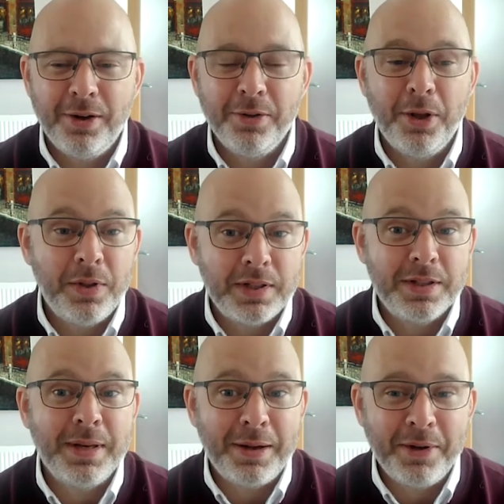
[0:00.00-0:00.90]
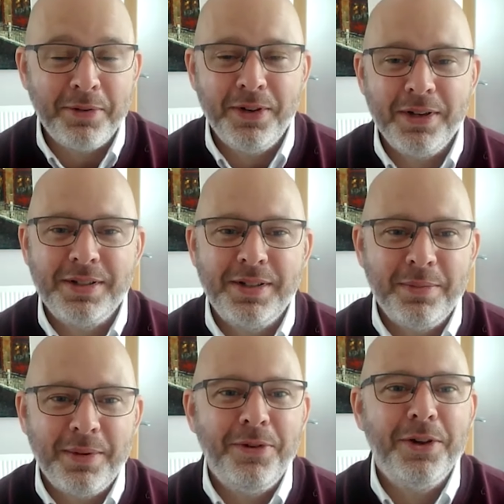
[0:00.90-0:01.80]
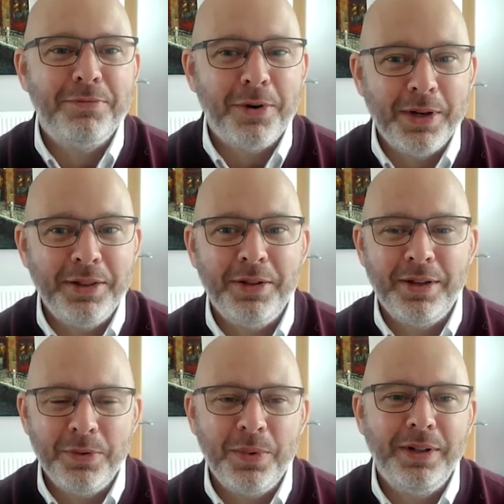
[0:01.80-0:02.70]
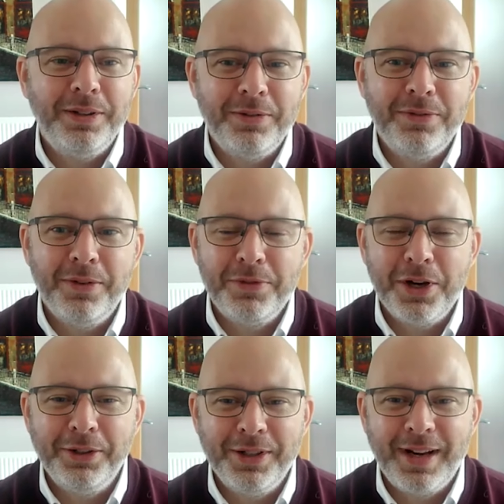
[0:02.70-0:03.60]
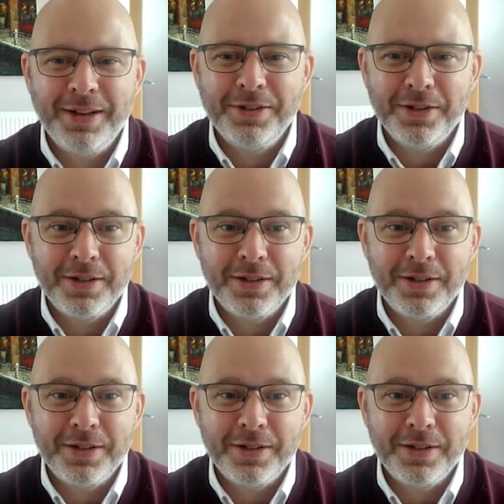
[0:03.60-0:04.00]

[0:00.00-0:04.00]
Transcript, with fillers: although this is now my first my first role in in the world of, of childhood cancer.